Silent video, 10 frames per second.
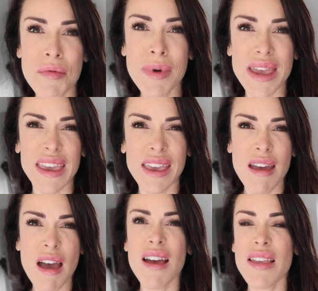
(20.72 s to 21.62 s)
week,
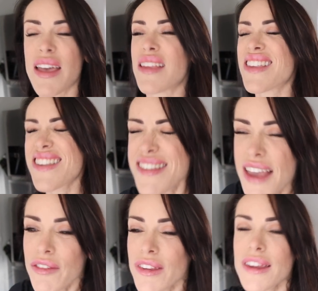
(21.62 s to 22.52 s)
that's
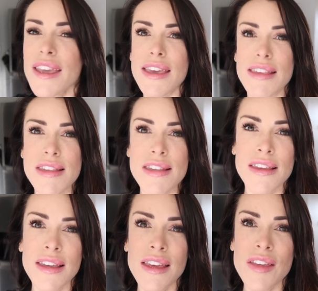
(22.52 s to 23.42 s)
7 days,
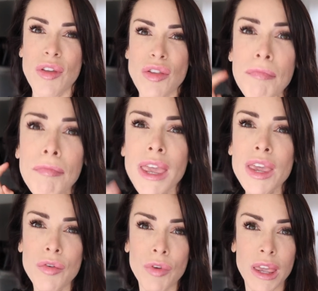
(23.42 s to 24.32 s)
that's
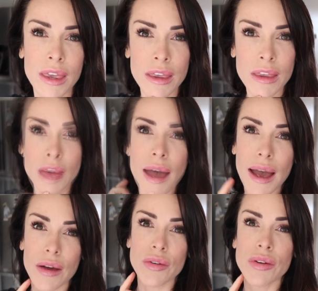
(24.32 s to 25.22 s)
peak week,
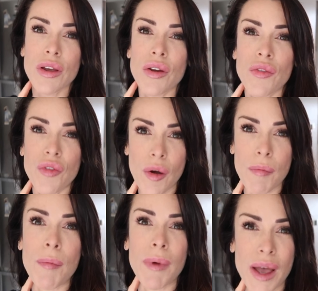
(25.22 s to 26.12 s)
out
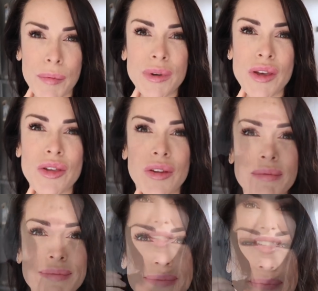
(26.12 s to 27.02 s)
from my competition.
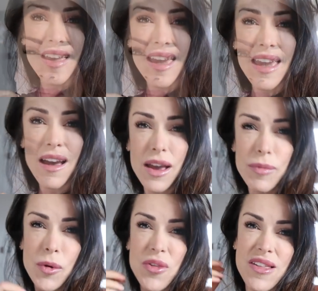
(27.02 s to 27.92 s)
Today
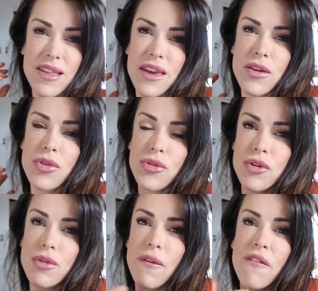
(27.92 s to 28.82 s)
I'm going to take you
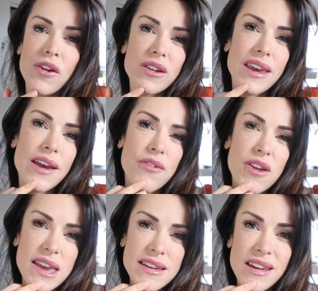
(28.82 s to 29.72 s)
through a full day of
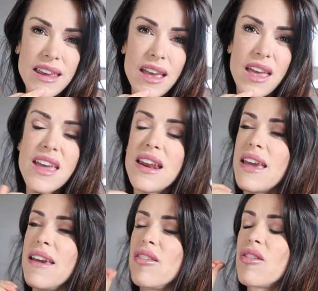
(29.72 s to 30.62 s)
eating. It
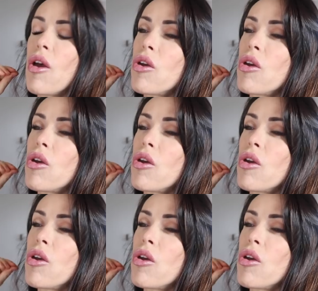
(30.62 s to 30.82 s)
is